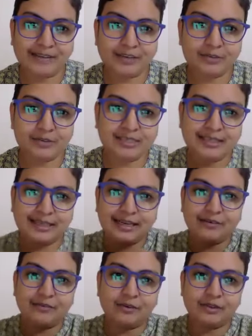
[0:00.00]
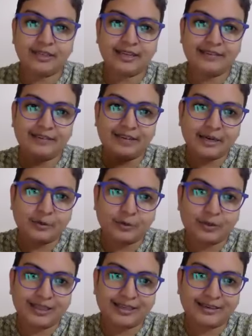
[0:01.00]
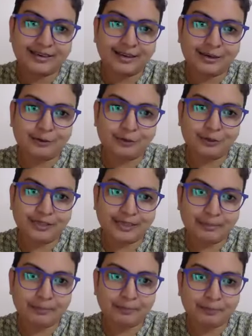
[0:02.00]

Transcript: you'll see they cover the IV line with like a colorful tape.